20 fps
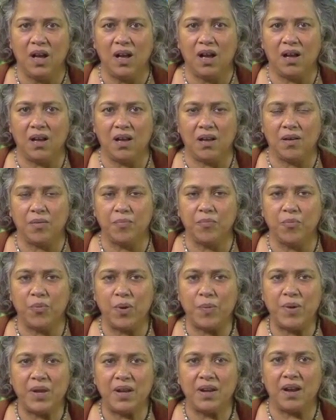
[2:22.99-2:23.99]
Um,
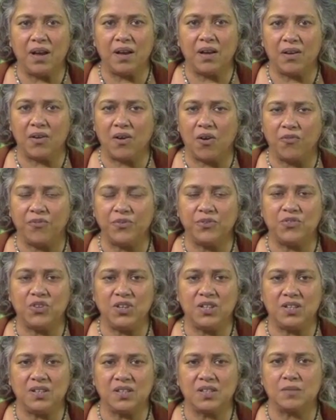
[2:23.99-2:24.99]
women are often
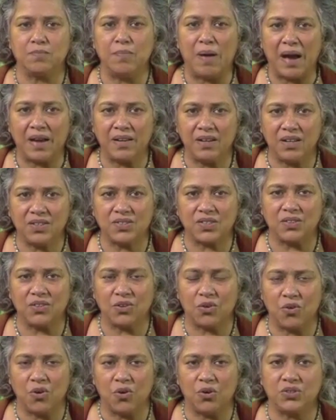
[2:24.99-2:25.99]
treated as minors in
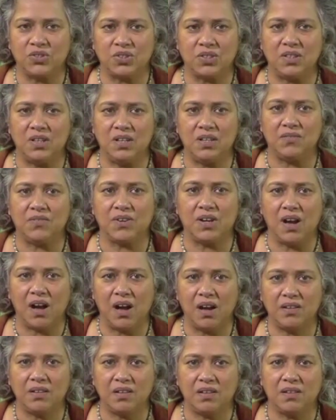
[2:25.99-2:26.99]
the courts in need of a
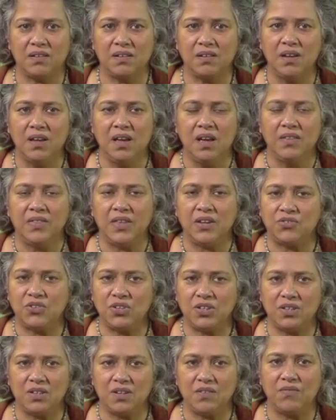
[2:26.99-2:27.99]
guardian. They're
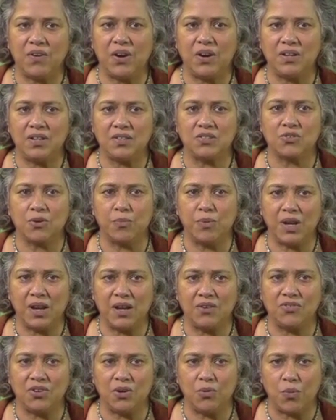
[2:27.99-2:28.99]
treated in very
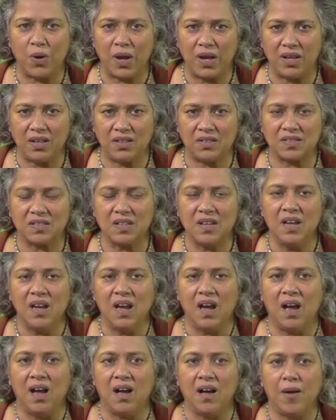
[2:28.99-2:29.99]
discriminatory ways.
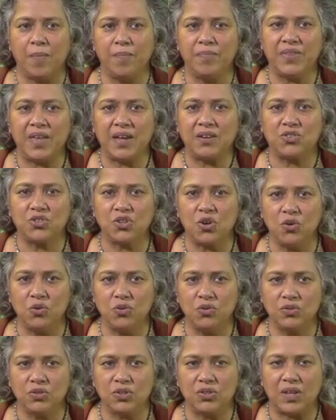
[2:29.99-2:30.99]
Um, they're
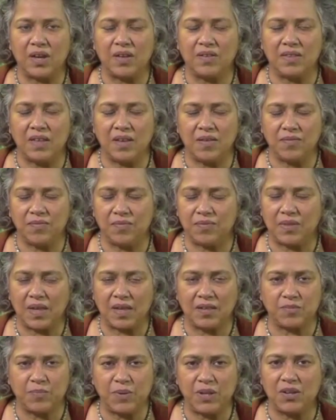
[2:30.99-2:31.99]
told that they,
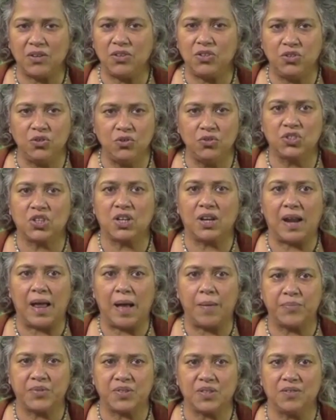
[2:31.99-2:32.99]
there's been a huge
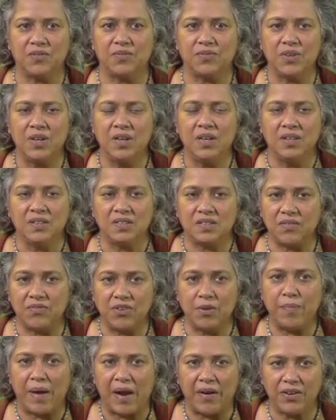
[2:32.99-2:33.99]
collapse of
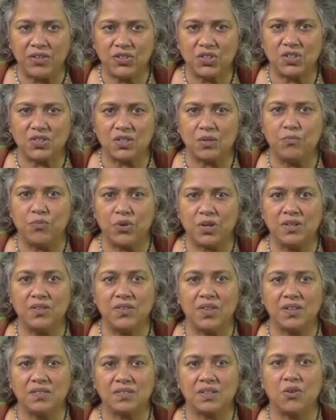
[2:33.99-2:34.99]
civil marriages in Britain.
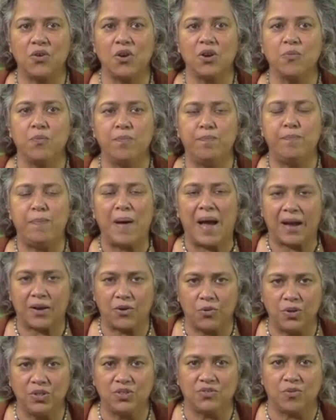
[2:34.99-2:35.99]
Things are going
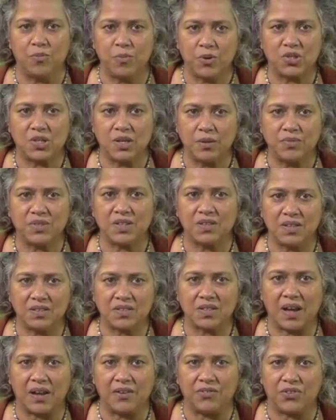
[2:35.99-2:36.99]
backwards for Muslims in
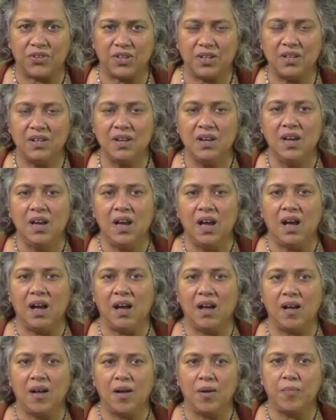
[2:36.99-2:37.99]
this country,
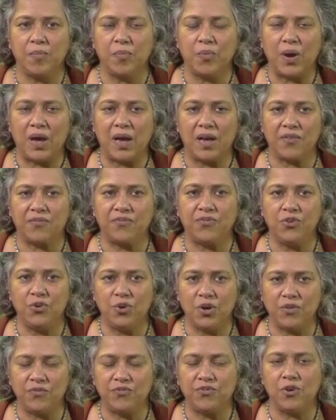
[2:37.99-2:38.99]
uh, where
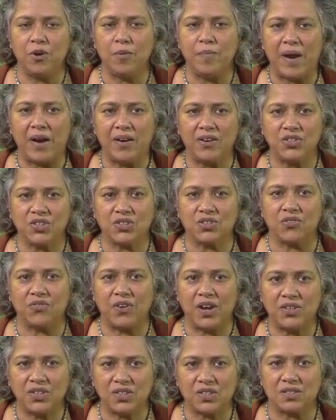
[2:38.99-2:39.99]
fewer and fewer marriages are
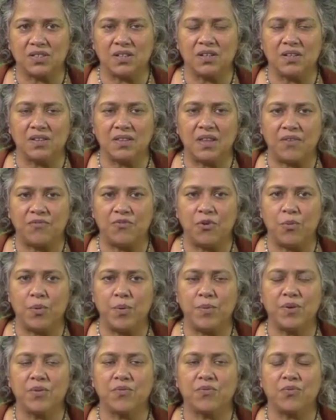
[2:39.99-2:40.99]
registered, and therefore
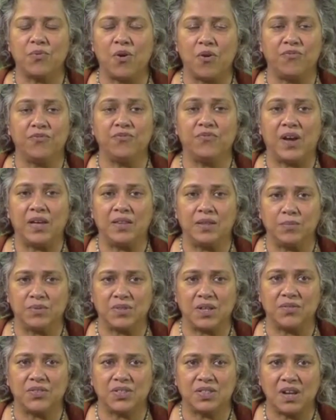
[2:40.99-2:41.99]
women often find
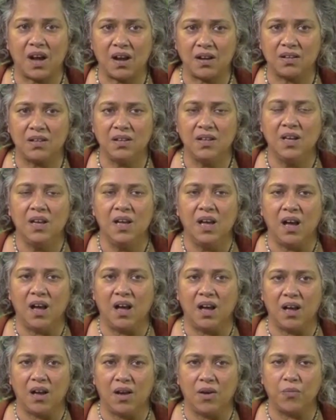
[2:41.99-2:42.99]
themselves stuck
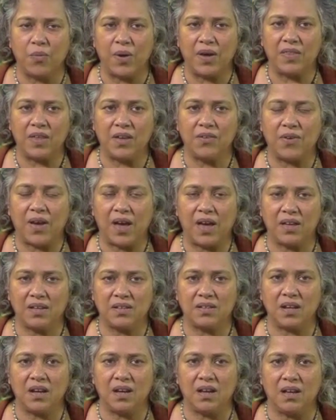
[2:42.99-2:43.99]
uh, where they've
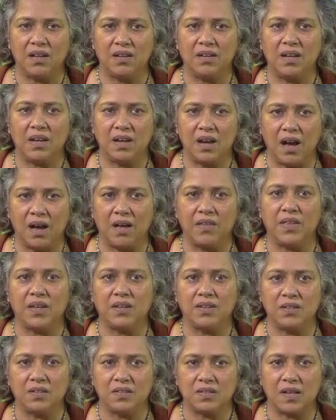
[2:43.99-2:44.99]
had nikah,
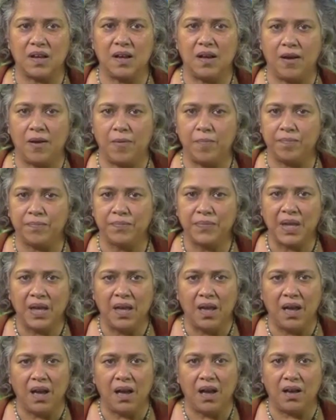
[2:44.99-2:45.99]
that is. Um,
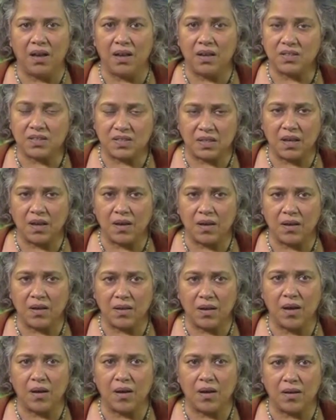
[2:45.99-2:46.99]
uh, a,
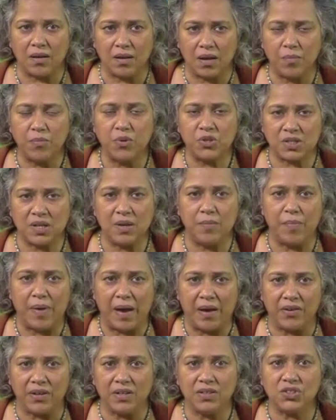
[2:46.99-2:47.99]
a, a, Muslim
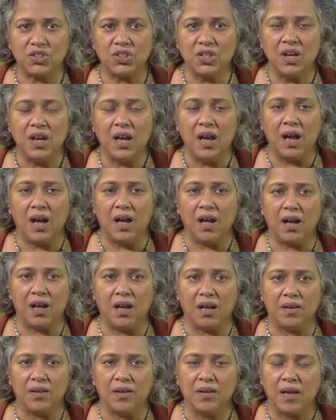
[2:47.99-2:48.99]
marriage,
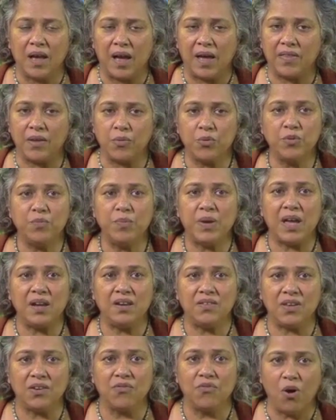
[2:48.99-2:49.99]
uh, and there wouldn't be
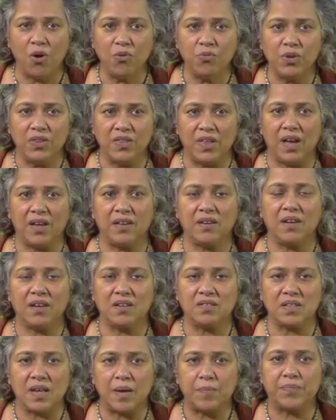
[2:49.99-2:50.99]
anything wrong with that,
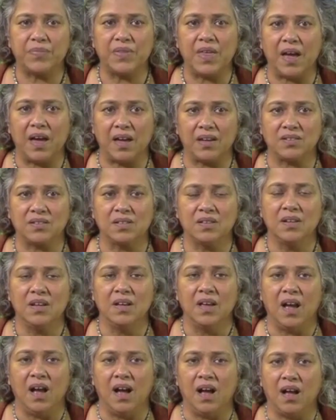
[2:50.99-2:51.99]
except that
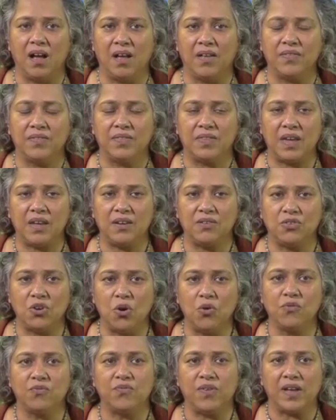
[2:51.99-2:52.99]
uh, they
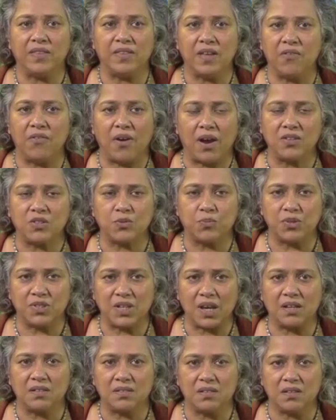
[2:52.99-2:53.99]
don't find their rights
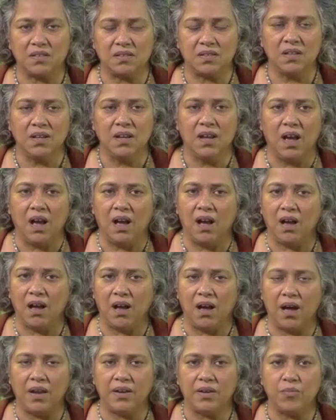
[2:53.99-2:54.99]
protected
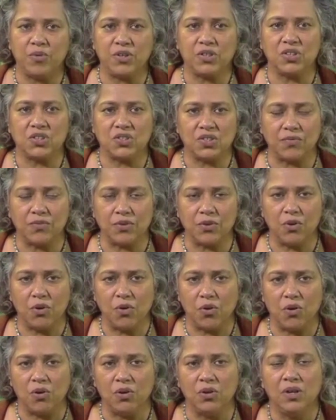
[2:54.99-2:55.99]
uh, under British civil
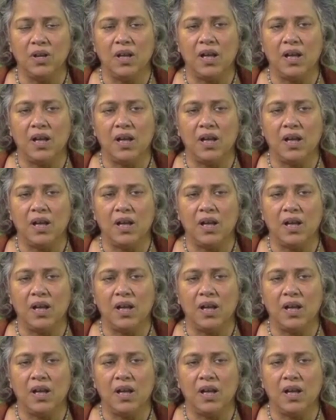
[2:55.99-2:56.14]
law.